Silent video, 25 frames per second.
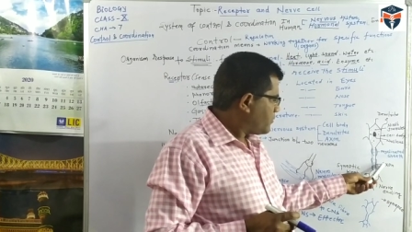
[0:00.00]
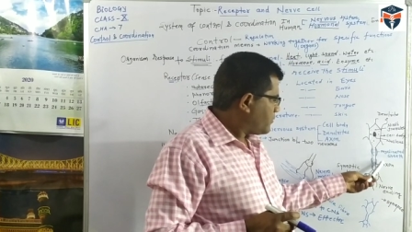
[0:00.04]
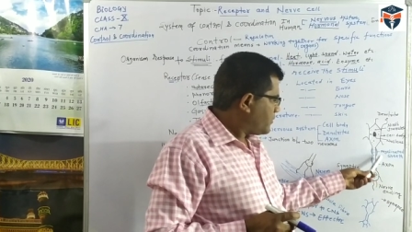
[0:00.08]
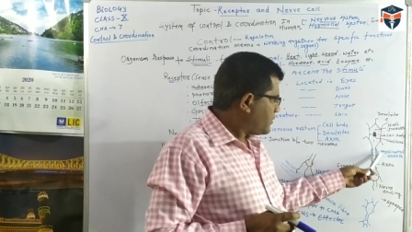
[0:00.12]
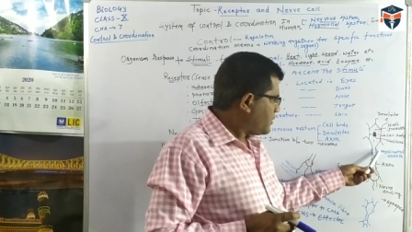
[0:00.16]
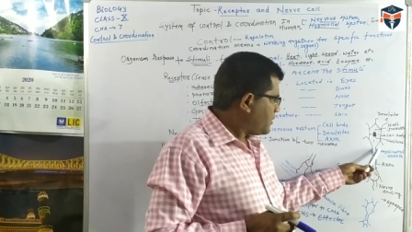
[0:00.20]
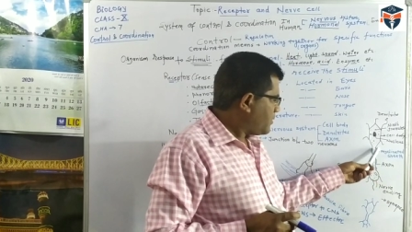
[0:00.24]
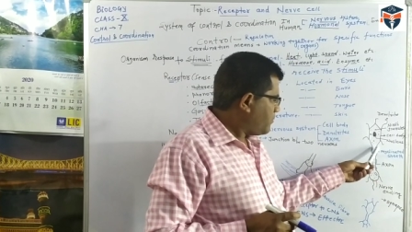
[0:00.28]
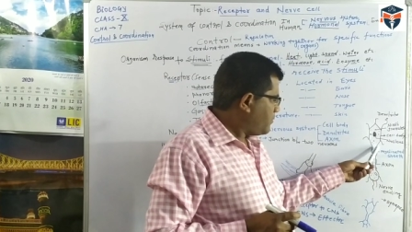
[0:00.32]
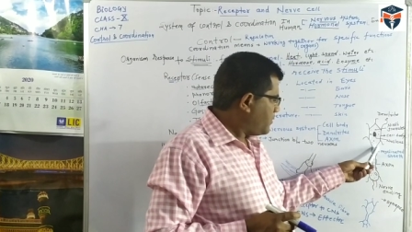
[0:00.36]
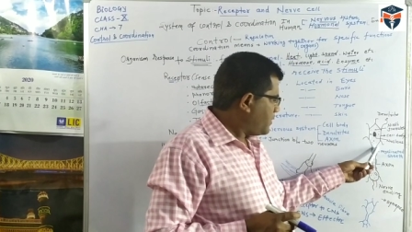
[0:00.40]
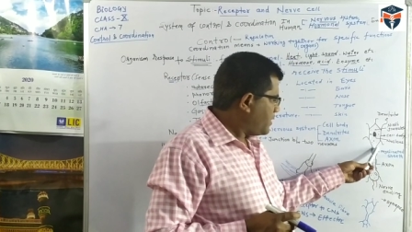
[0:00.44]

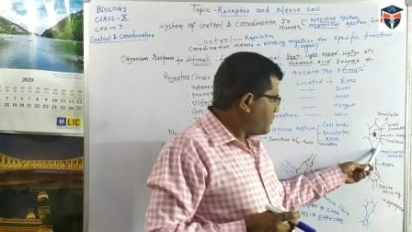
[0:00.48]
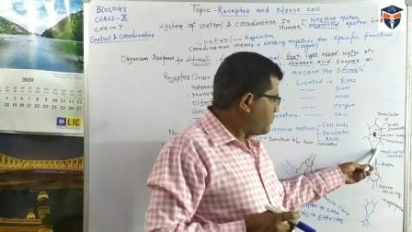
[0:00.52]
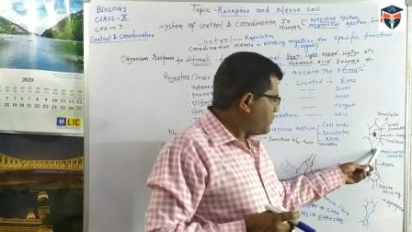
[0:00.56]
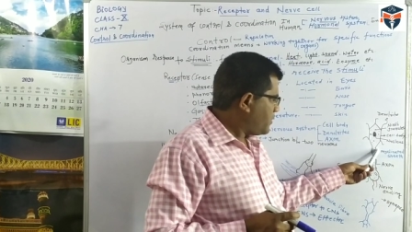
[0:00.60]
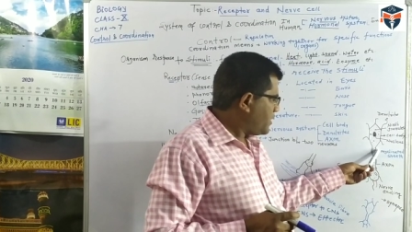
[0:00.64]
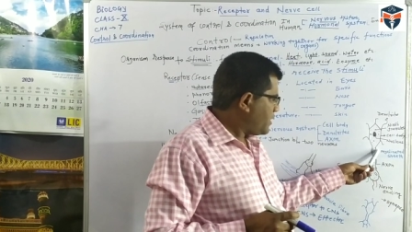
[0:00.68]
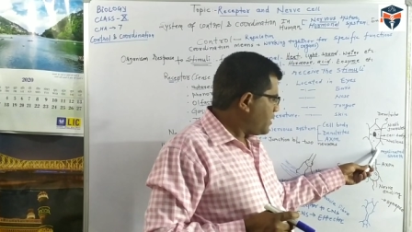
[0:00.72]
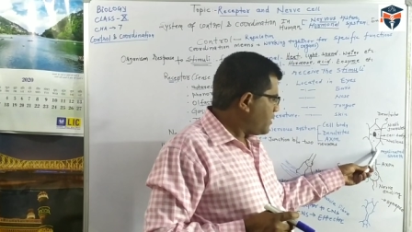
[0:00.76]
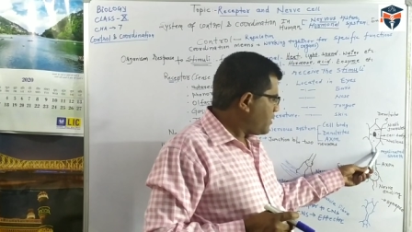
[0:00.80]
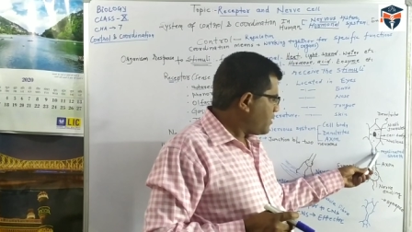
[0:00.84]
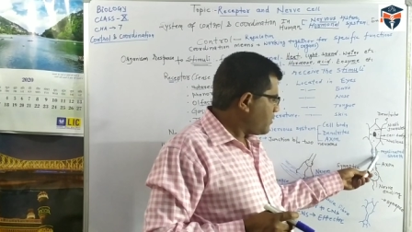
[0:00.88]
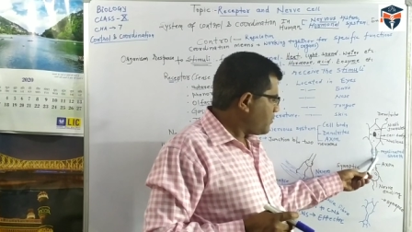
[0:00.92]
the
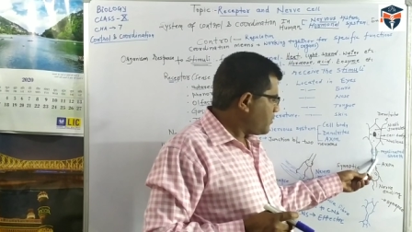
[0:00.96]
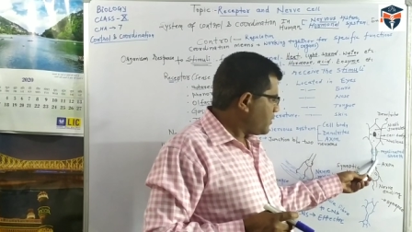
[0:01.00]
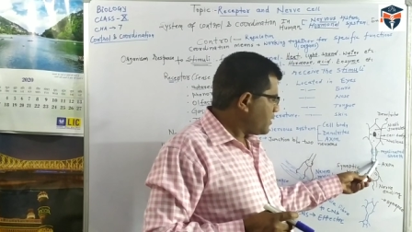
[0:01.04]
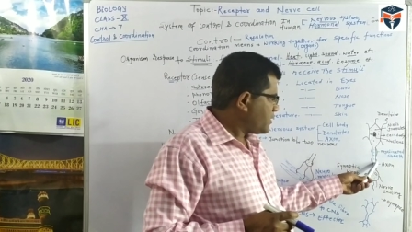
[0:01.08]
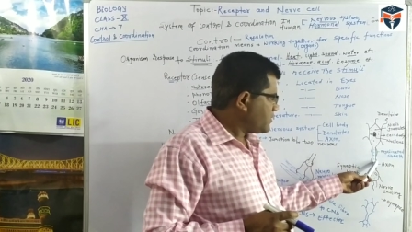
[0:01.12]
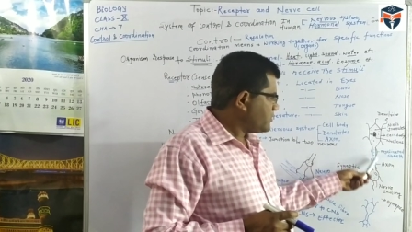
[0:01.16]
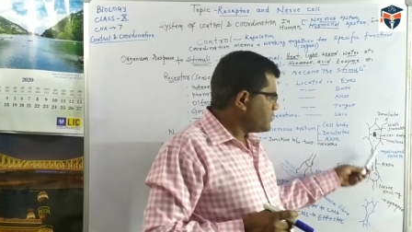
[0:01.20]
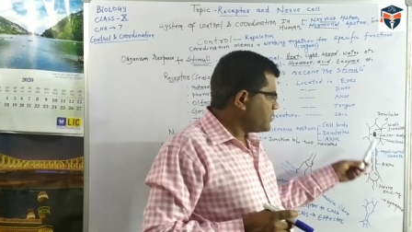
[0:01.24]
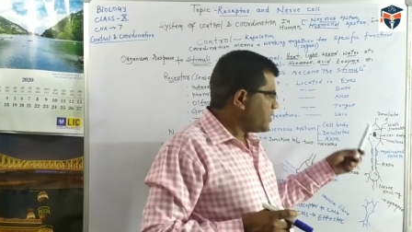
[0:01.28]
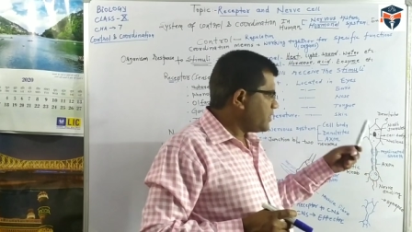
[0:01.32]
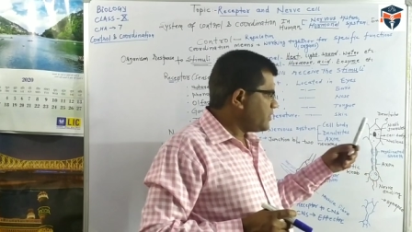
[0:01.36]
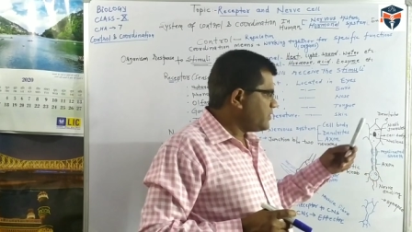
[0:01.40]
membrane of
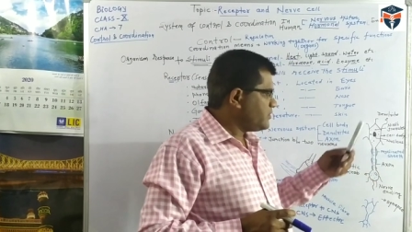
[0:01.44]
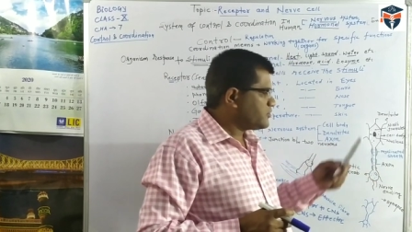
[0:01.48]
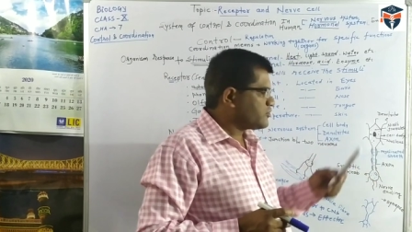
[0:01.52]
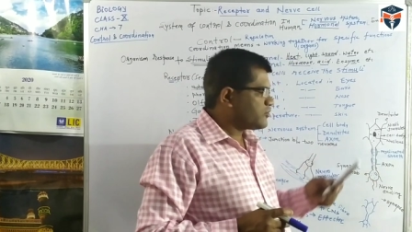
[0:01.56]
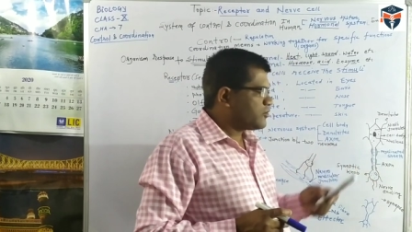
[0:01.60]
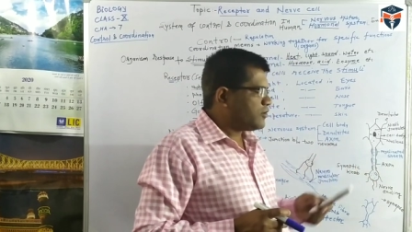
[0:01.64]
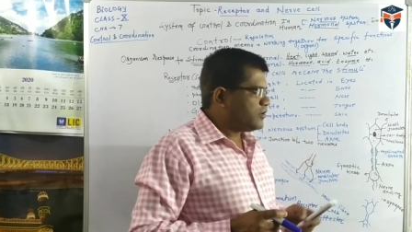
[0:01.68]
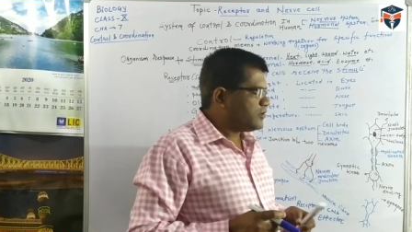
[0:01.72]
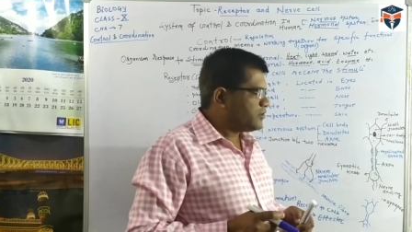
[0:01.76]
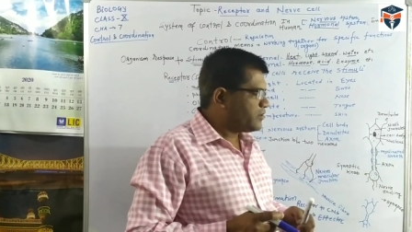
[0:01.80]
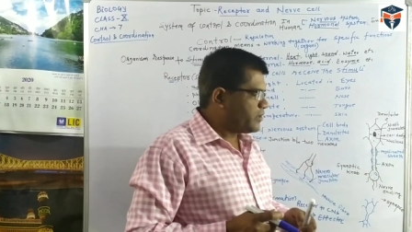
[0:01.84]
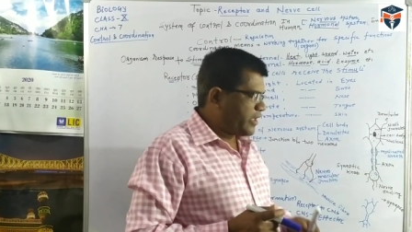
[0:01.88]
axon is
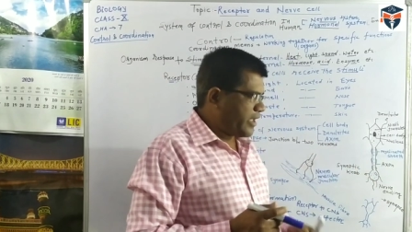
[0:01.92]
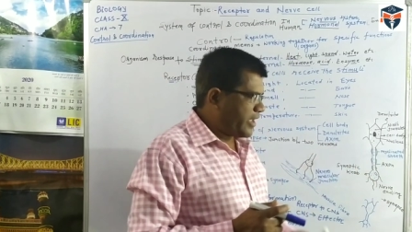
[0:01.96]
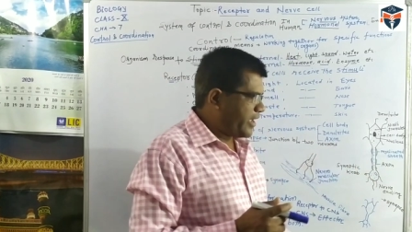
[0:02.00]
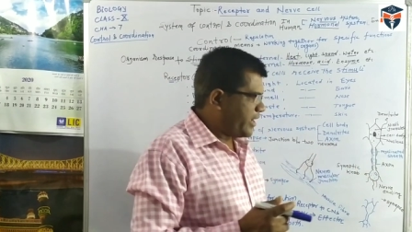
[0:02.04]
called the